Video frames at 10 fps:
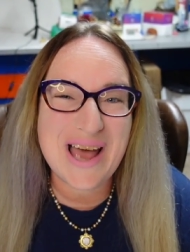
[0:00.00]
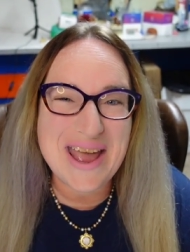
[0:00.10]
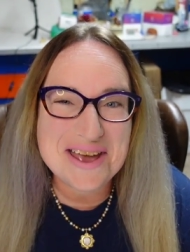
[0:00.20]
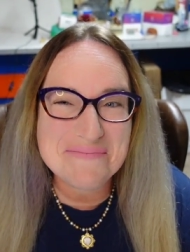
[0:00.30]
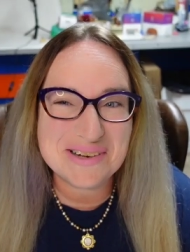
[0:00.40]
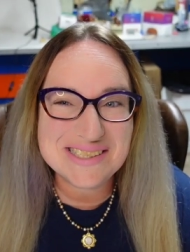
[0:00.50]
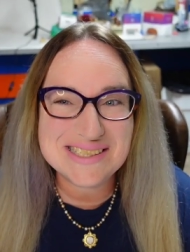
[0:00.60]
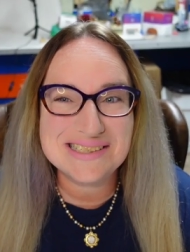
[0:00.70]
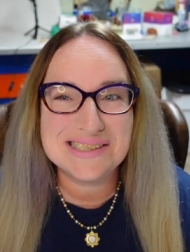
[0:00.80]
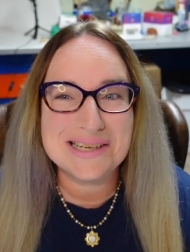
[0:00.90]
8 months
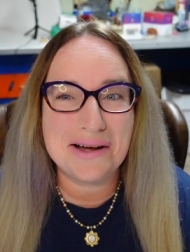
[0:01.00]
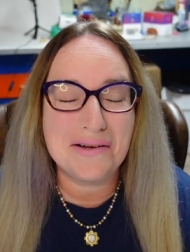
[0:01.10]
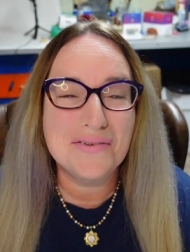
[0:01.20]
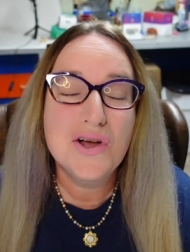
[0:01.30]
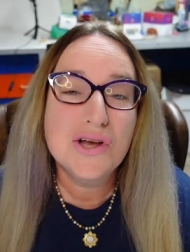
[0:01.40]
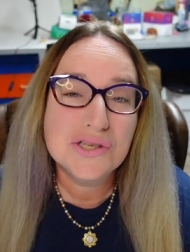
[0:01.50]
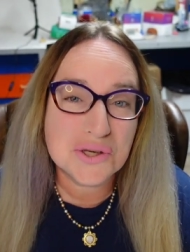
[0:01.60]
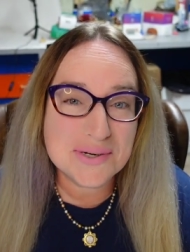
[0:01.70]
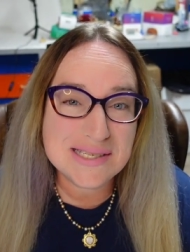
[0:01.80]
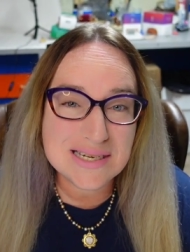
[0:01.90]
to sell,
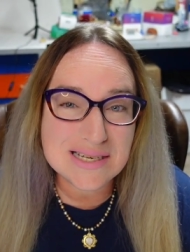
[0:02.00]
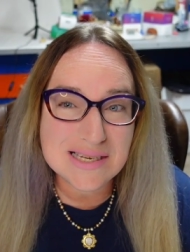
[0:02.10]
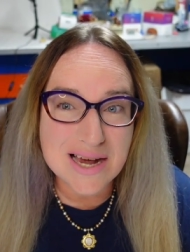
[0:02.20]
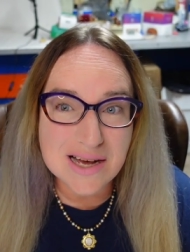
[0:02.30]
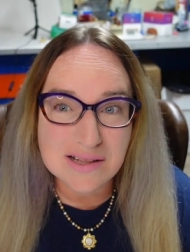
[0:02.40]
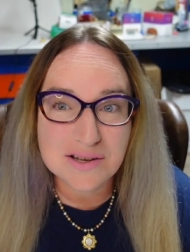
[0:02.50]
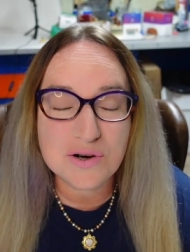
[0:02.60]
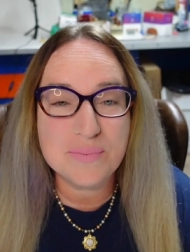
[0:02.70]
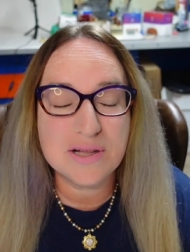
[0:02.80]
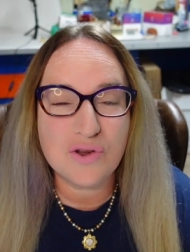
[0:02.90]
so it did take a
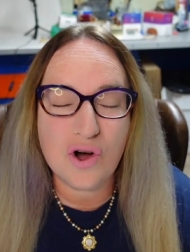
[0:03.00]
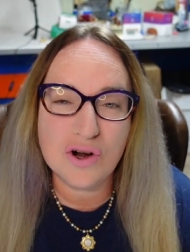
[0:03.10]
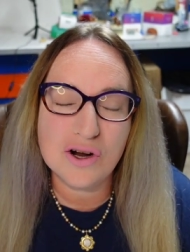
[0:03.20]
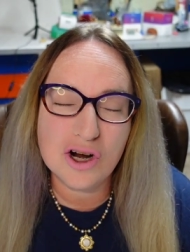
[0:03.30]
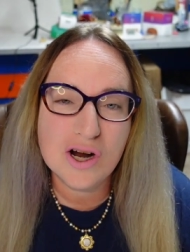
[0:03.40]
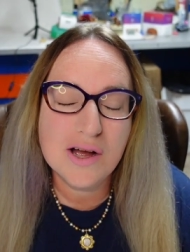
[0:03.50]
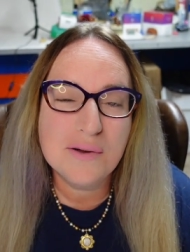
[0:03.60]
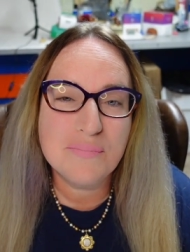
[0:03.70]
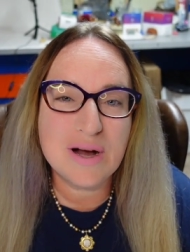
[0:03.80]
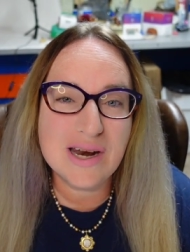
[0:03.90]
little bit longer,
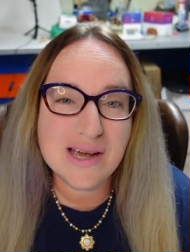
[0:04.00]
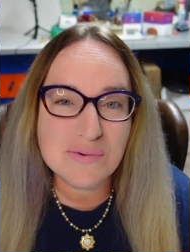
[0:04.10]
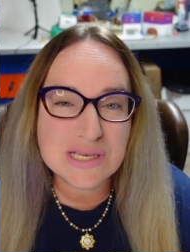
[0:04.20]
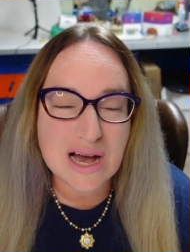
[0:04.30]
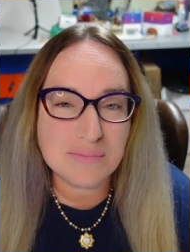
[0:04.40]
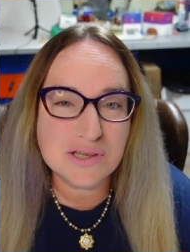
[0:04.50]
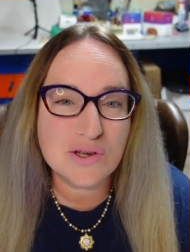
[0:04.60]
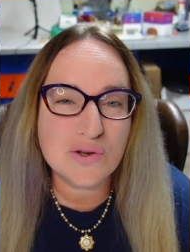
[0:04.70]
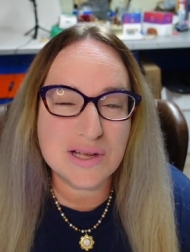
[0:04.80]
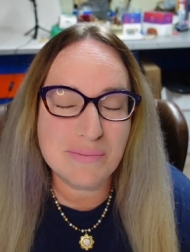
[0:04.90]
but it was
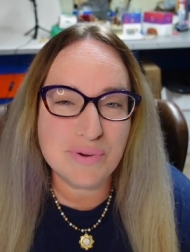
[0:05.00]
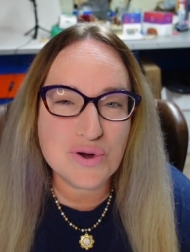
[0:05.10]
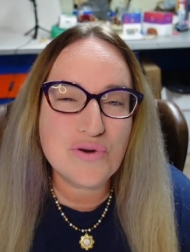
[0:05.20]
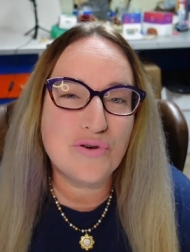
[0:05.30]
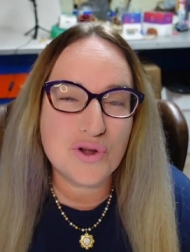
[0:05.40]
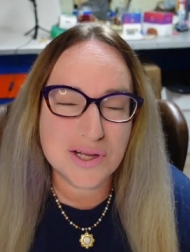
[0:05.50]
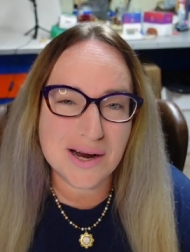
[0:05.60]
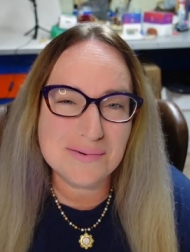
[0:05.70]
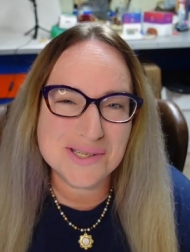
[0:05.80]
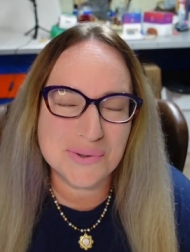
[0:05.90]
absolutely beautiful, and
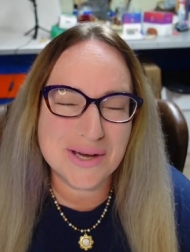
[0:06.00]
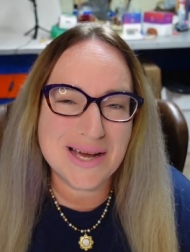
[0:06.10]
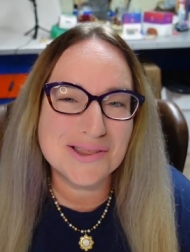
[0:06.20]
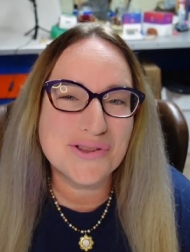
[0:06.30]
I was okay